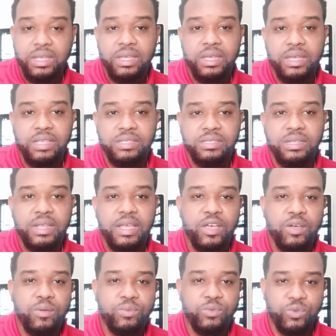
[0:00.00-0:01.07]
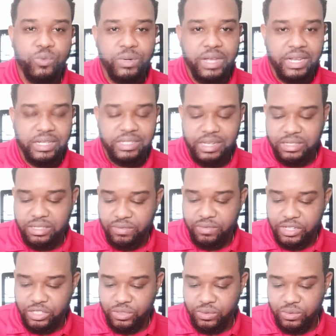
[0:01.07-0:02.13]
It's going to help you with digestive
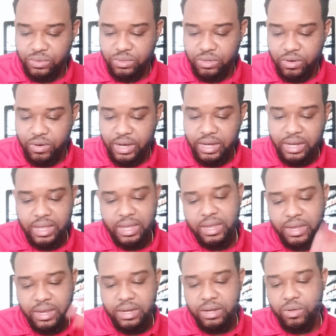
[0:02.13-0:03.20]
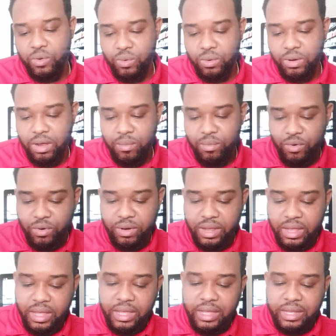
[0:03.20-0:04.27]
issues, all right, and a whole lot more.
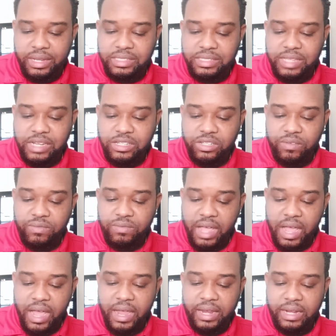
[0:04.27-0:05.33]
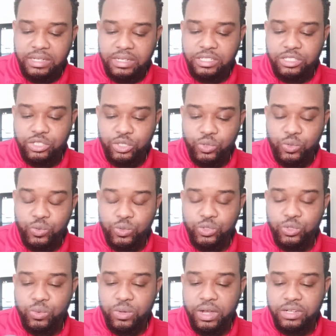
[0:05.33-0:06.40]
The essentials of 92 to
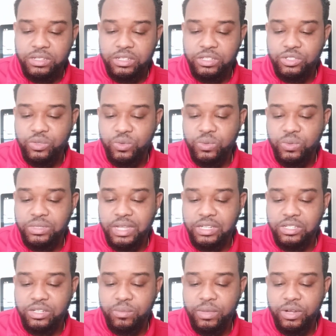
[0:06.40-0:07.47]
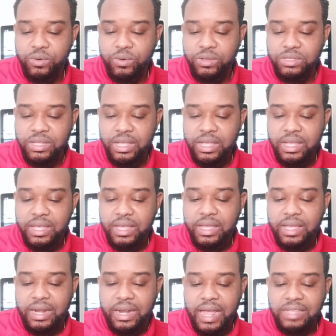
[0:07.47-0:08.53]
102 essential minerals,
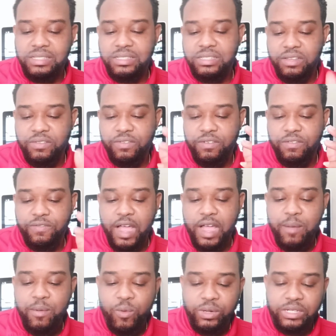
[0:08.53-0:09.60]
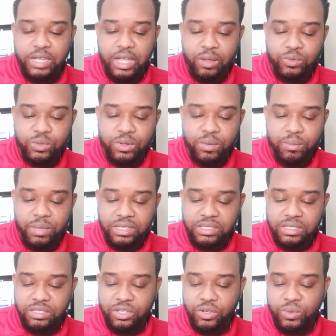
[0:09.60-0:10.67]
elasticity for fiber, which helps with muscle
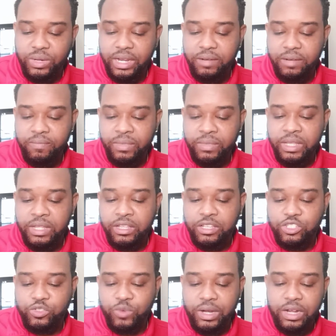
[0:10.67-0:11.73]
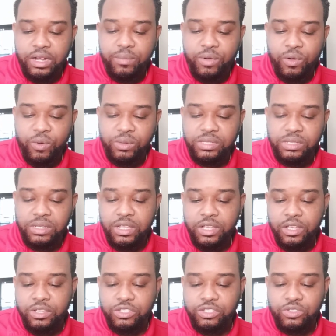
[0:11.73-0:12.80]
toning, strengthening the bones,
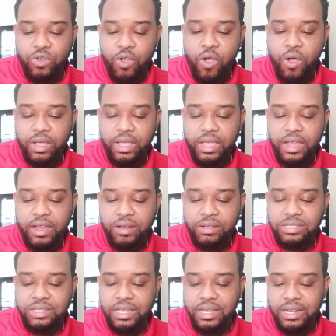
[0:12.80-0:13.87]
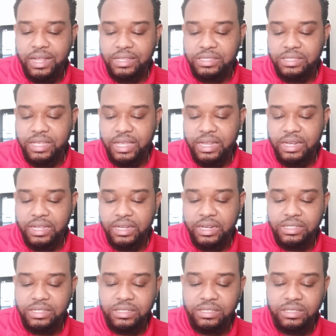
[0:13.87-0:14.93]
strong hair, teeth, and skin
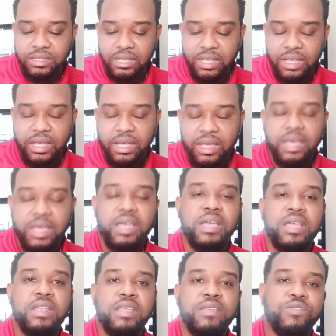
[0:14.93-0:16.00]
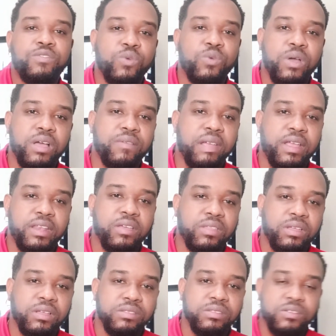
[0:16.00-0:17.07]
conditions. And if you have any other
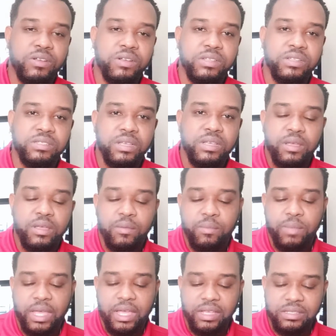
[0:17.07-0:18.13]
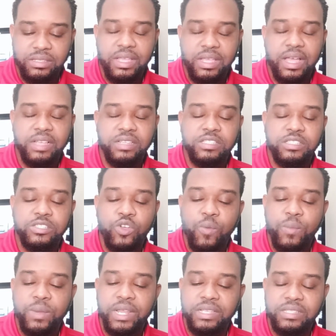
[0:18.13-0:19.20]
concerns, because it has so
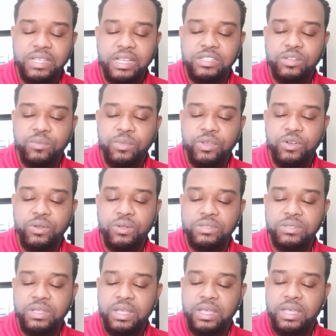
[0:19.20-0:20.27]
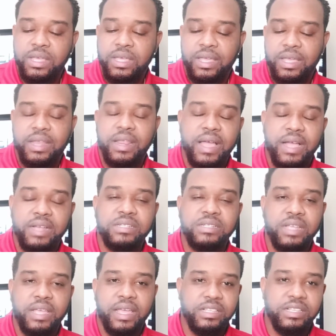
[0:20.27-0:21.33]
many essential minerals, it actually
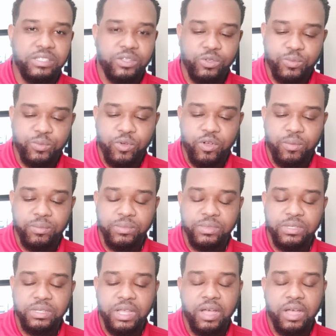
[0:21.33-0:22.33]
aids those problems. Now,